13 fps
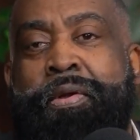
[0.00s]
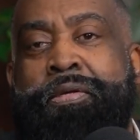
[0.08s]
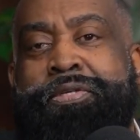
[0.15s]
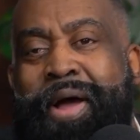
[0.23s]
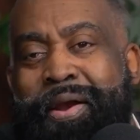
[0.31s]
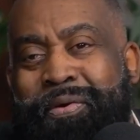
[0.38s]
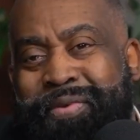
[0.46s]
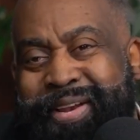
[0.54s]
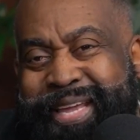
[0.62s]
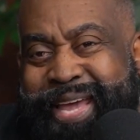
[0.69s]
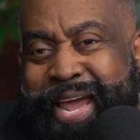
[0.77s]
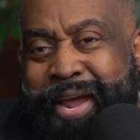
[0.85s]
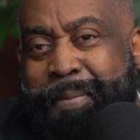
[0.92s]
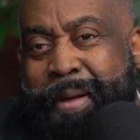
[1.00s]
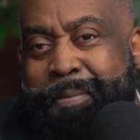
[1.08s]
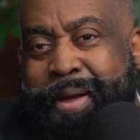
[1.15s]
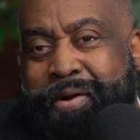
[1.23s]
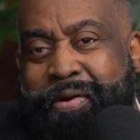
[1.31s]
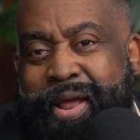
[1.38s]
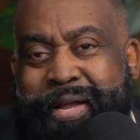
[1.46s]
So I don't really care about my
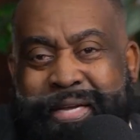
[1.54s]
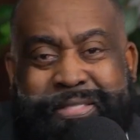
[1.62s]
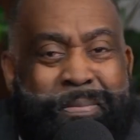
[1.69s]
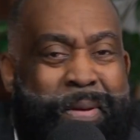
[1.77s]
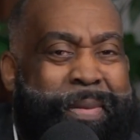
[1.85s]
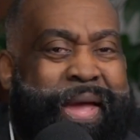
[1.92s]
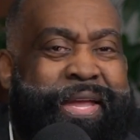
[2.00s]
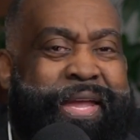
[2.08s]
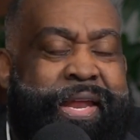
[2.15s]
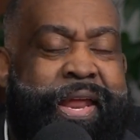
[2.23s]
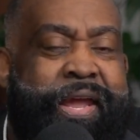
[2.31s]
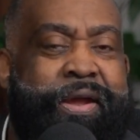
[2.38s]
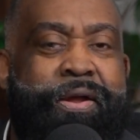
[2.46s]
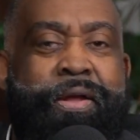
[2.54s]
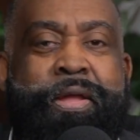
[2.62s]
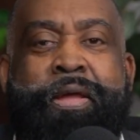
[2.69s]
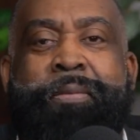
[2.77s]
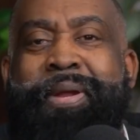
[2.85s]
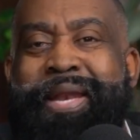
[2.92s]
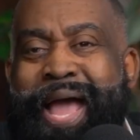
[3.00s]
credit because I'm a millionaire.
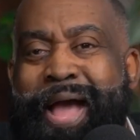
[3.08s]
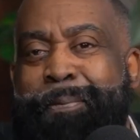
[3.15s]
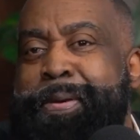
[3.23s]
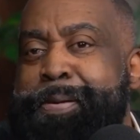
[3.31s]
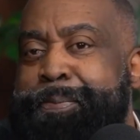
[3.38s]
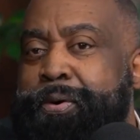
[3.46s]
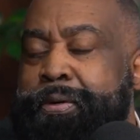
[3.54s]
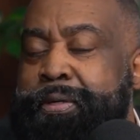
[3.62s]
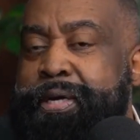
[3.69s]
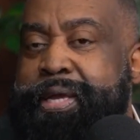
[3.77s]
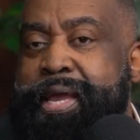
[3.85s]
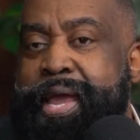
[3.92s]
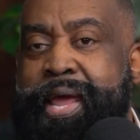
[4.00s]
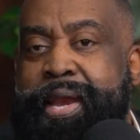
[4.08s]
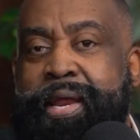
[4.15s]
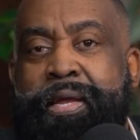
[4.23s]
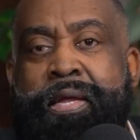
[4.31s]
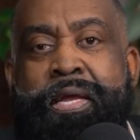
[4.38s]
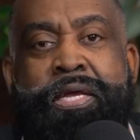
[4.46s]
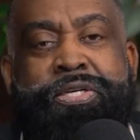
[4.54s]
But now people are looking at
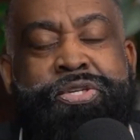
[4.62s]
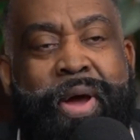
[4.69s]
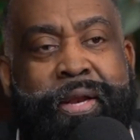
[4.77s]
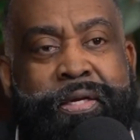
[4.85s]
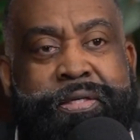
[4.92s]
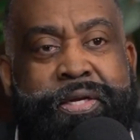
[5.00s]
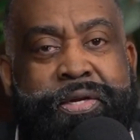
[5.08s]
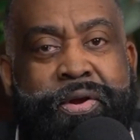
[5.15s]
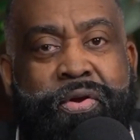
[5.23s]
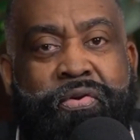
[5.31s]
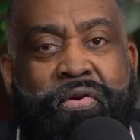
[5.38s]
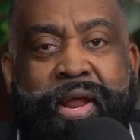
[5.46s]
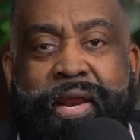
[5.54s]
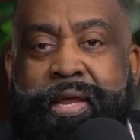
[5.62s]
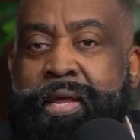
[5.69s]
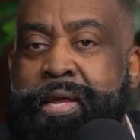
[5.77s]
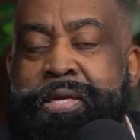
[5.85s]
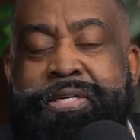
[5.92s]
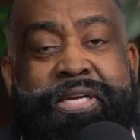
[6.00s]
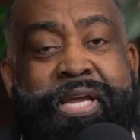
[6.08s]
it. So I looked at her credit.
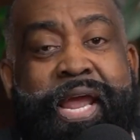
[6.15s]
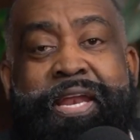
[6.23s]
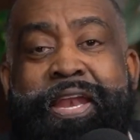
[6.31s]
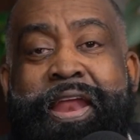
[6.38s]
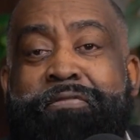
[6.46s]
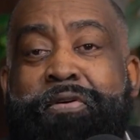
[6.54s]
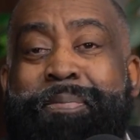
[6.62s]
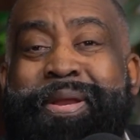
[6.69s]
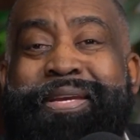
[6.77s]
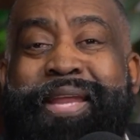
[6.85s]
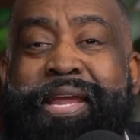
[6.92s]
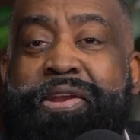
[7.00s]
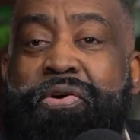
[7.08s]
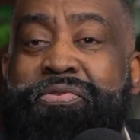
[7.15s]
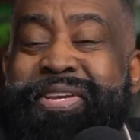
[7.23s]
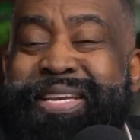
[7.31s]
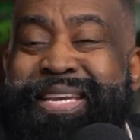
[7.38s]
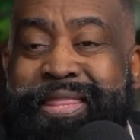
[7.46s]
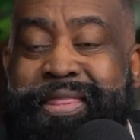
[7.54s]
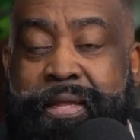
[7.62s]
She ain't never been late
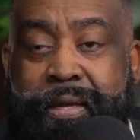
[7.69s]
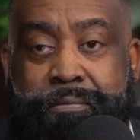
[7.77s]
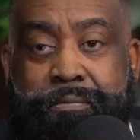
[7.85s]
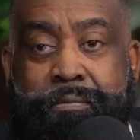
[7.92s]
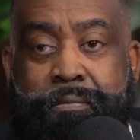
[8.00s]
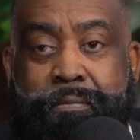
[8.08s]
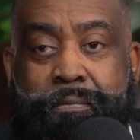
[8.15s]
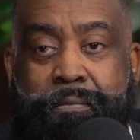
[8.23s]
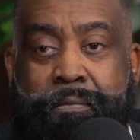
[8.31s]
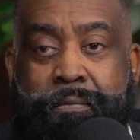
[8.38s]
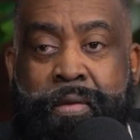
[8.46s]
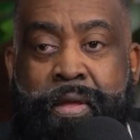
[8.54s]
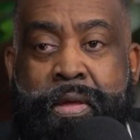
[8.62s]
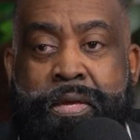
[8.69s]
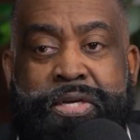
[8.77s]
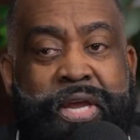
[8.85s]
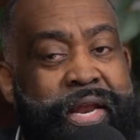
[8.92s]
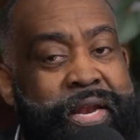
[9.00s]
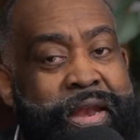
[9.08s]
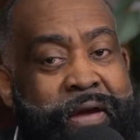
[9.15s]
on nothing.
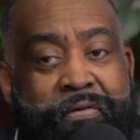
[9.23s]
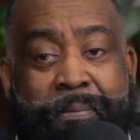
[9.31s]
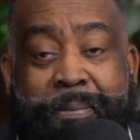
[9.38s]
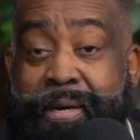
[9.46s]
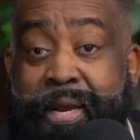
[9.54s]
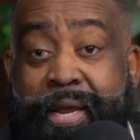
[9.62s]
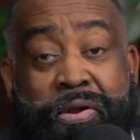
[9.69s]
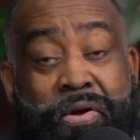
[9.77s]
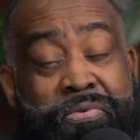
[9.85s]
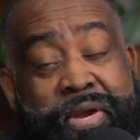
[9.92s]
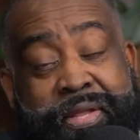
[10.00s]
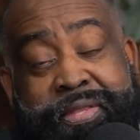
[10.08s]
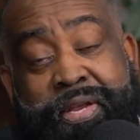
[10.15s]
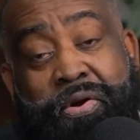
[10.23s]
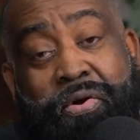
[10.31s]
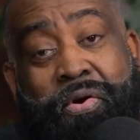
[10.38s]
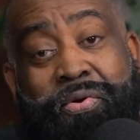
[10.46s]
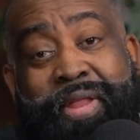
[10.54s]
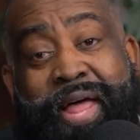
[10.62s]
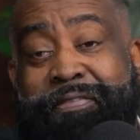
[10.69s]
She ain't never been late on nothing her
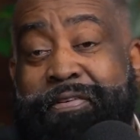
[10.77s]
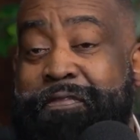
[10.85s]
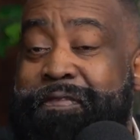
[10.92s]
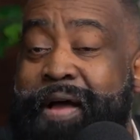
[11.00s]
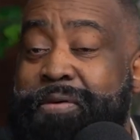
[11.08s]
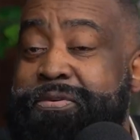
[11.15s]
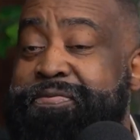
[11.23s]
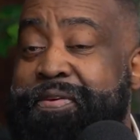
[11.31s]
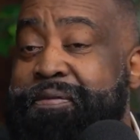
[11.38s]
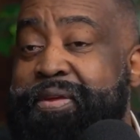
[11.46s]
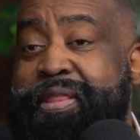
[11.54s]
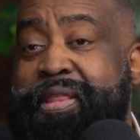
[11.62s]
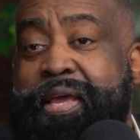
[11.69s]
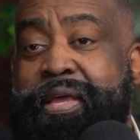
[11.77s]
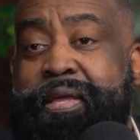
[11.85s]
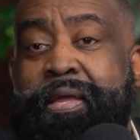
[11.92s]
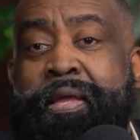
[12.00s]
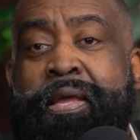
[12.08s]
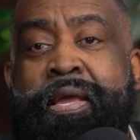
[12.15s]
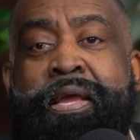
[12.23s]
whole life. Her file was very thick.
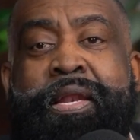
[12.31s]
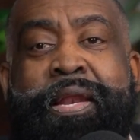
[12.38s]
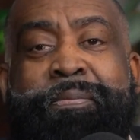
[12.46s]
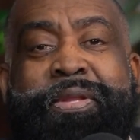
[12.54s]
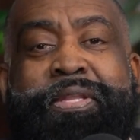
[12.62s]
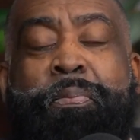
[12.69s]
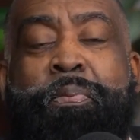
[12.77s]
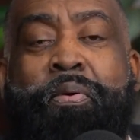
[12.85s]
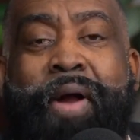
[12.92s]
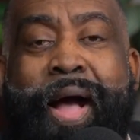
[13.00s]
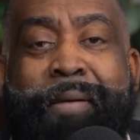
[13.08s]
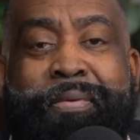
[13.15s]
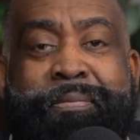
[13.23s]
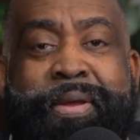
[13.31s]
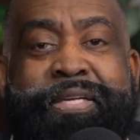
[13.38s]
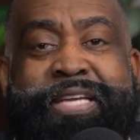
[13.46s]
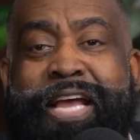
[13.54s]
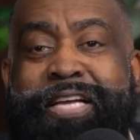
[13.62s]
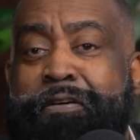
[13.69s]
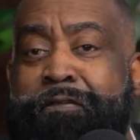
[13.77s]
But the problem
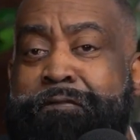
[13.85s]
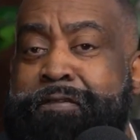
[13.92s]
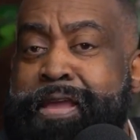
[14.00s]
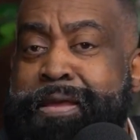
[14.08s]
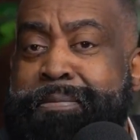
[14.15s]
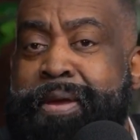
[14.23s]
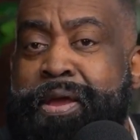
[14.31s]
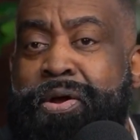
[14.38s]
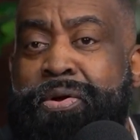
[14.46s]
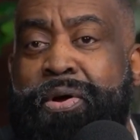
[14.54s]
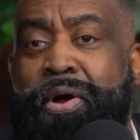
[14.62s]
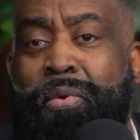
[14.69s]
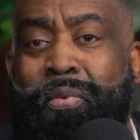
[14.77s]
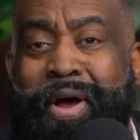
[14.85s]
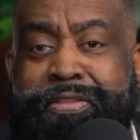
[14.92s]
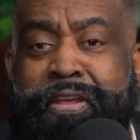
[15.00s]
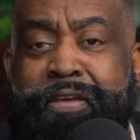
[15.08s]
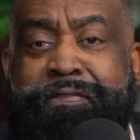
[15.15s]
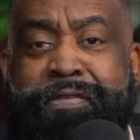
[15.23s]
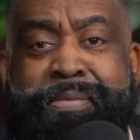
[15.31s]
is, as a female, a
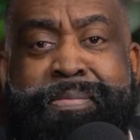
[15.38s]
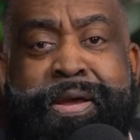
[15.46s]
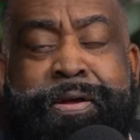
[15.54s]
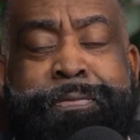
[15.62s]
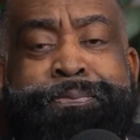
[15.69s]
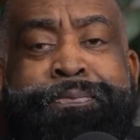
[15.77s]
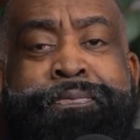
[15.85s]
wealthy female,